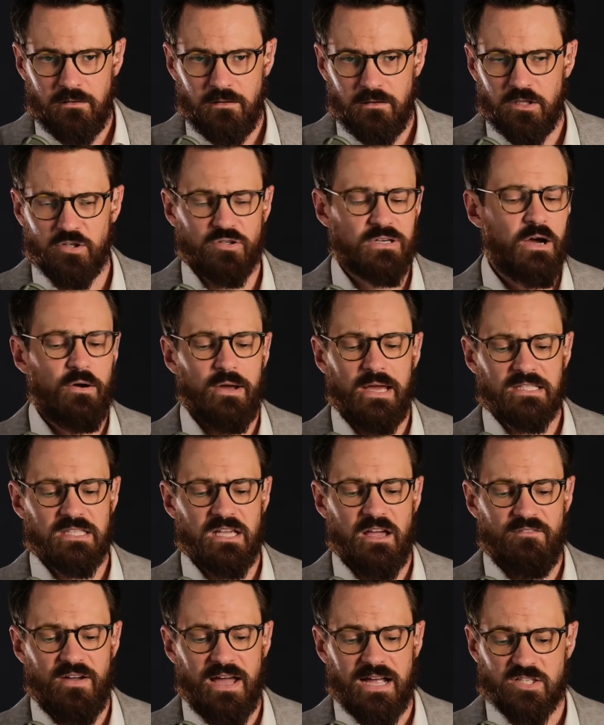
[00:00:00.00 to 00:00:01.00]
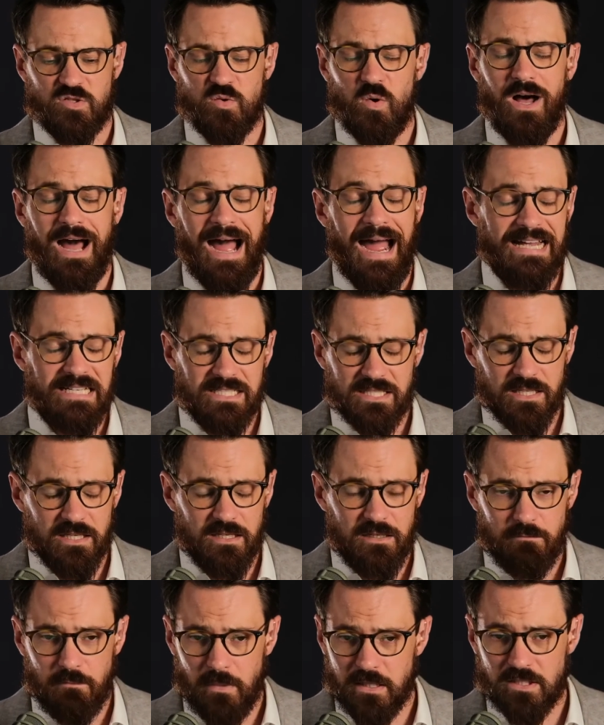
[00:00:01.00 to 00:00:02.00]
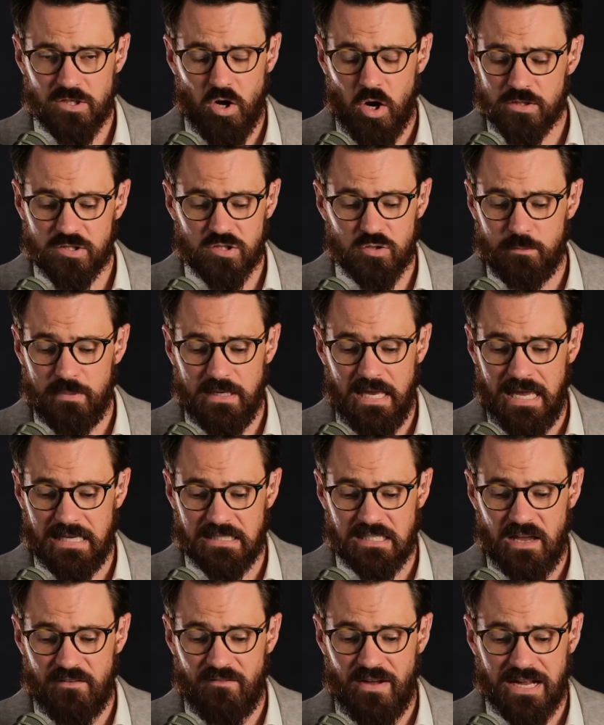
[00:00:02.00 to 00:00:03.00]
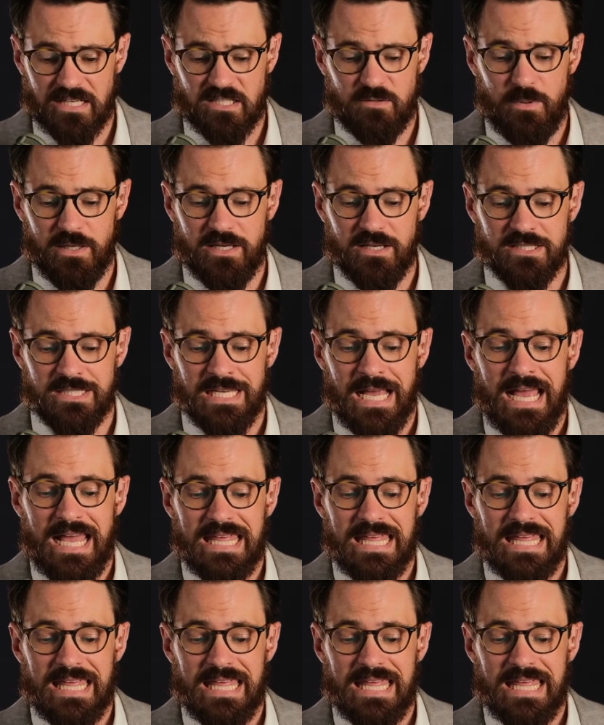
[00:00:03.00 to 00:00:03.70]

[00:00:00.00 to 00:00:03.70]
They're now anti-vax. Well, Iceland must also be anti-vax because